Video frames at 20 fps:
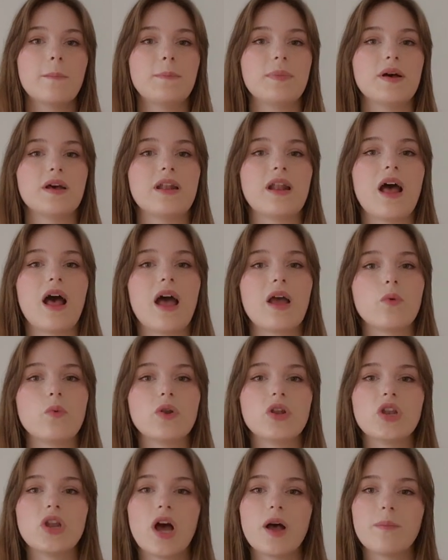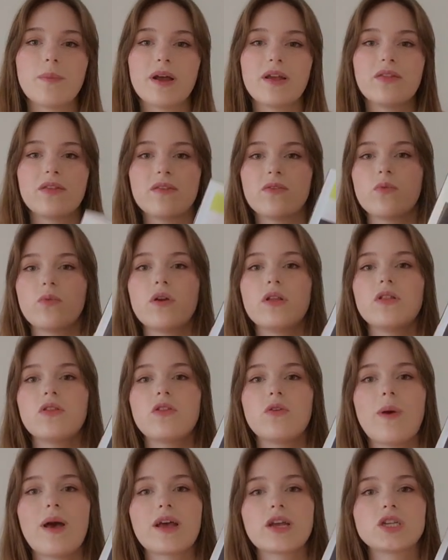but I would not buy this one
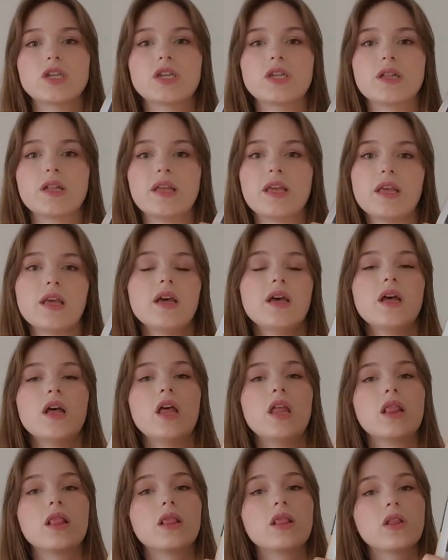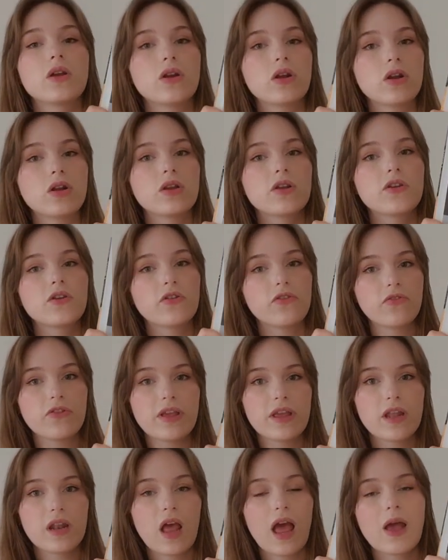to actually learn
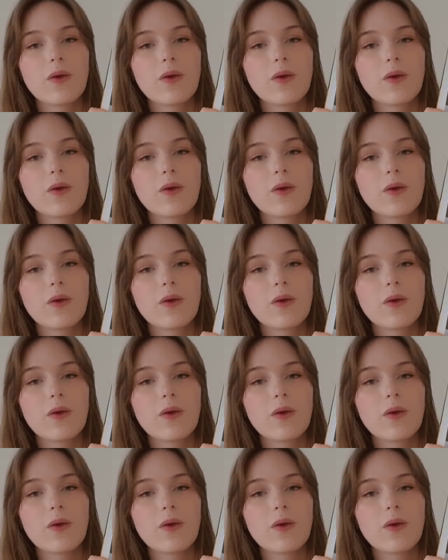Korean.